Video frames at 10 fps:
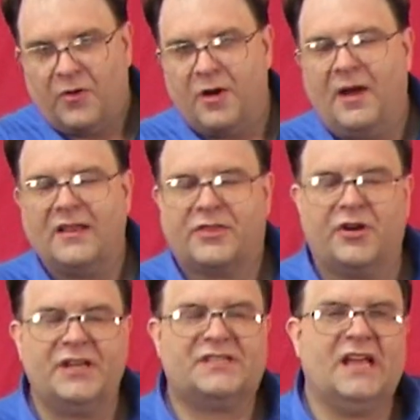We're at about
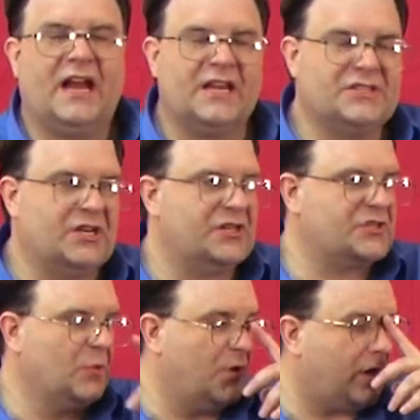30 seconds here,
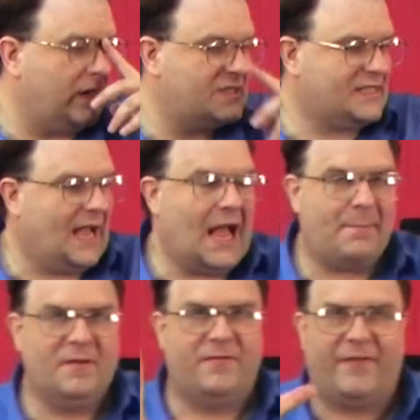so we're going to
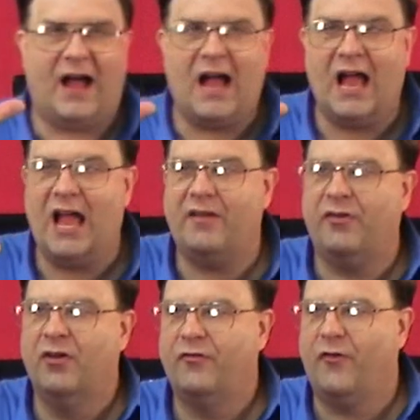stop in 5,
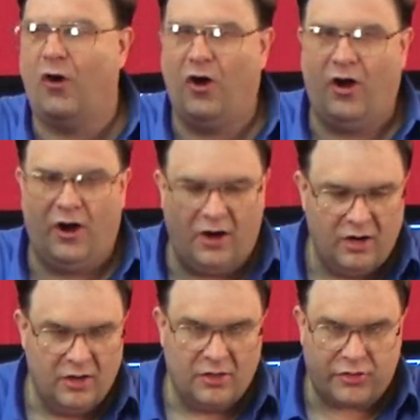4,
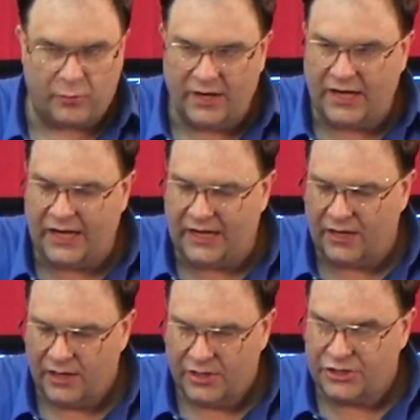3,
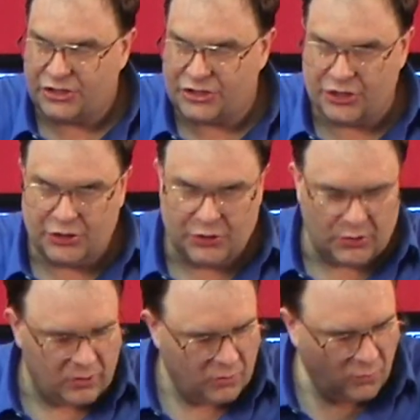2,
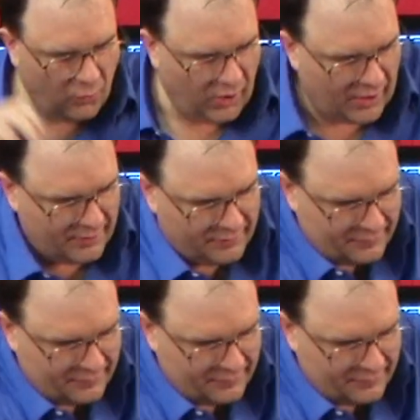1.